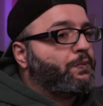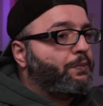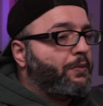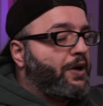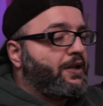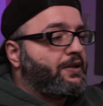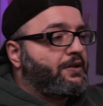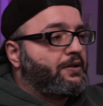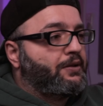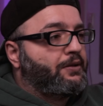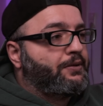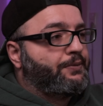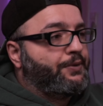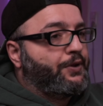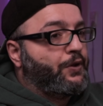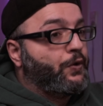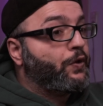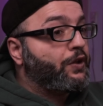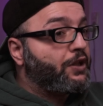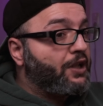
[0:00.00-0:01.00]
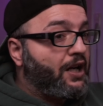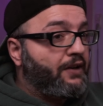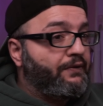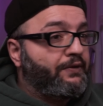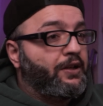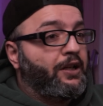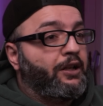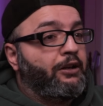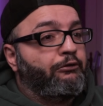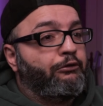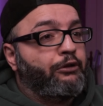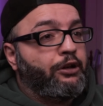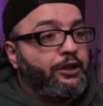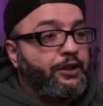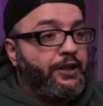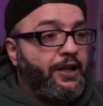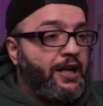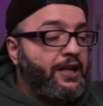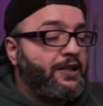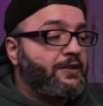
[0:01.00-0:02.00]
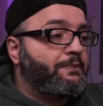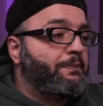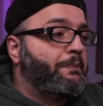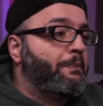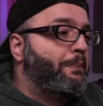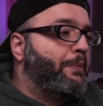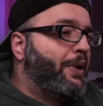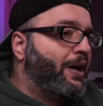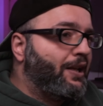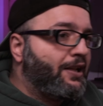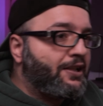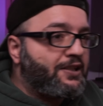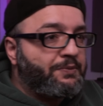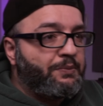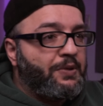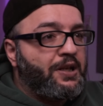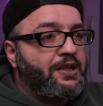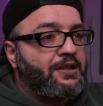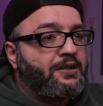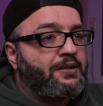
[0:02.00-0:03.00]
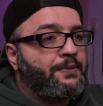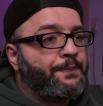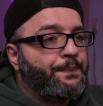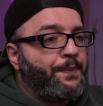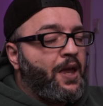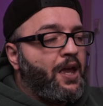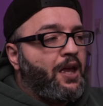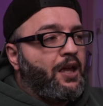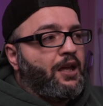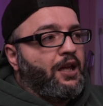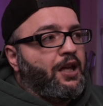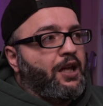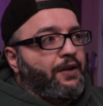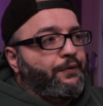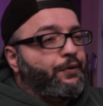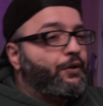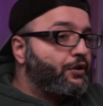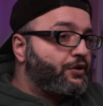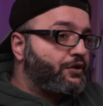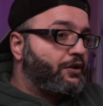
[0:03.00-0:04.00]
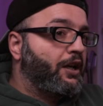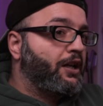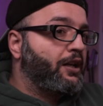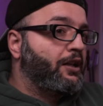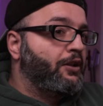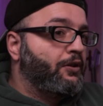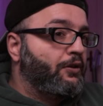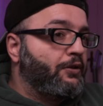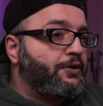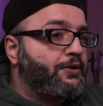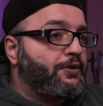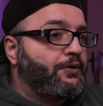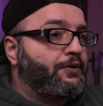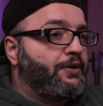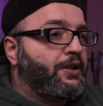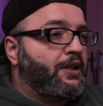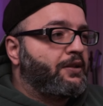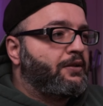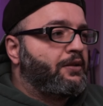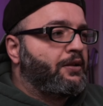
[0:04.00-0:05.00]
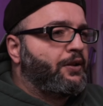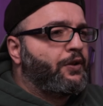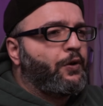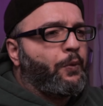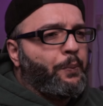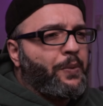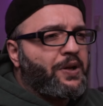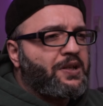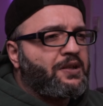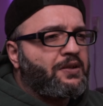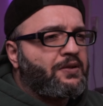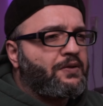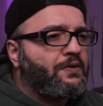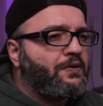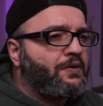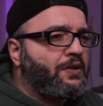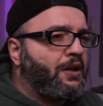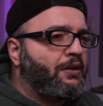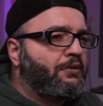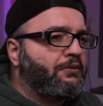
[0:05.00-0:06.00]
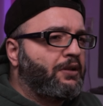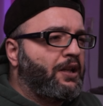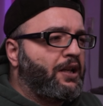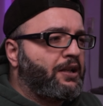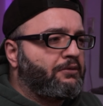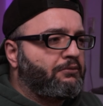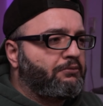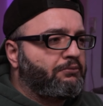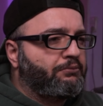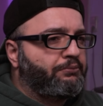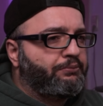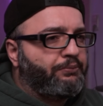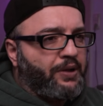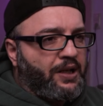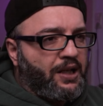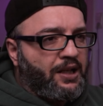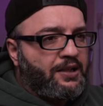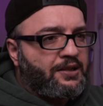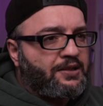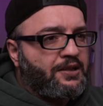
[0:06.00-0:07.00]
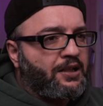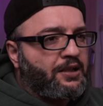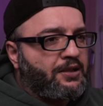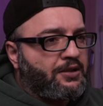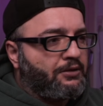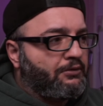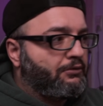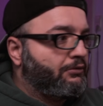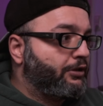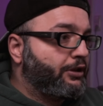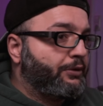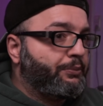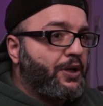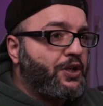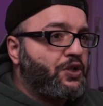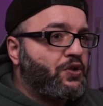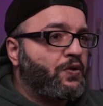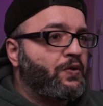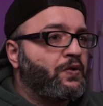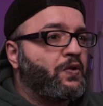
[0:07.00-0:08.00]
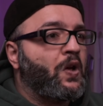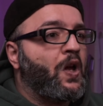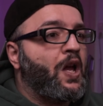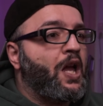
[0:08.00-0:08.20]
master, you need to have a really nice balanced mix. If you're struggling also to get your mixes to sound like balanced, as I already mentioned,